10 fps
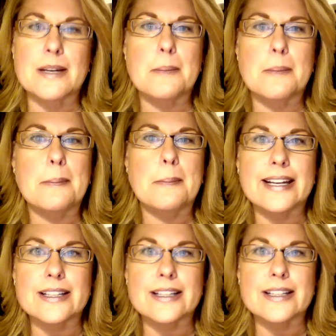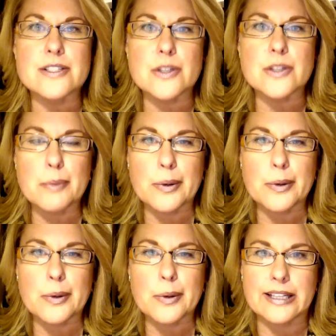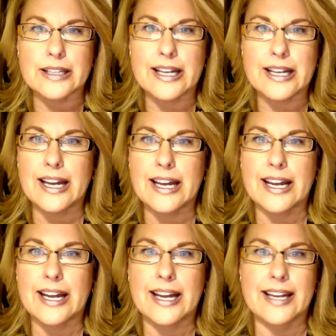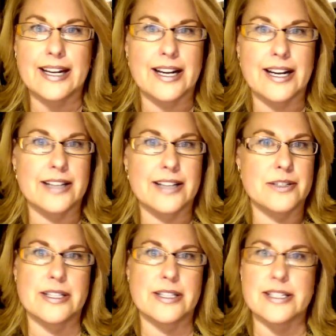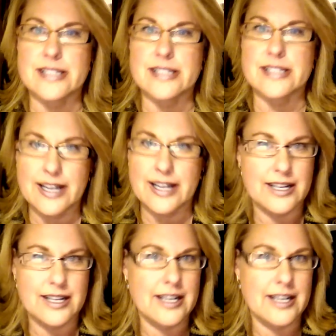But it's so important, and I do it to this day.